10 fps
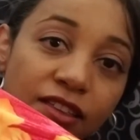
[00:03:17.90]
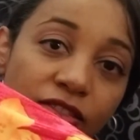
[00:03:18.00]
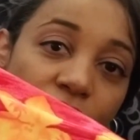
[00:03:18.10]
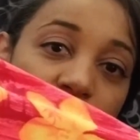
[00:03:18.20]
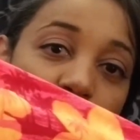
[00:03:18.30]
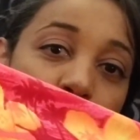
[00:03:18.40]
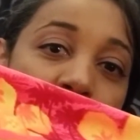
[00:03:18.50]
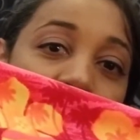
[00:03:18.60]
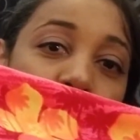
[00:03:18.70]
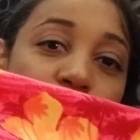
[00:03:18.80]
there are
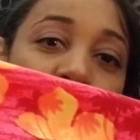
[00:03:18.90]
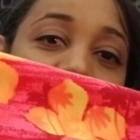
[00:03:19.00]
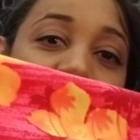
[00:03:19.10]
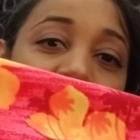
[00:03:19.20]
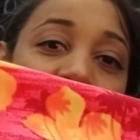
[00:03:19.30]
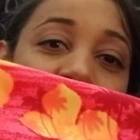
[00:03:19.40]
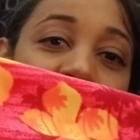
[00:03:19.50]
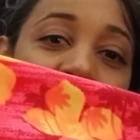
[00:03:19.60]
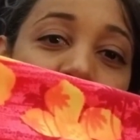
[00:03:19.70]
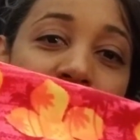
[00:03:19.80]
palm trees
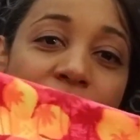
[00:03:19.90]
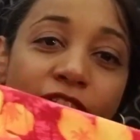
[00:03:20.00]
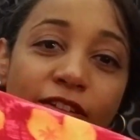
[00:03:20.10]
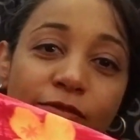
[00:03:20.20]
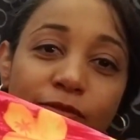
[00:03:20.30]
in the background.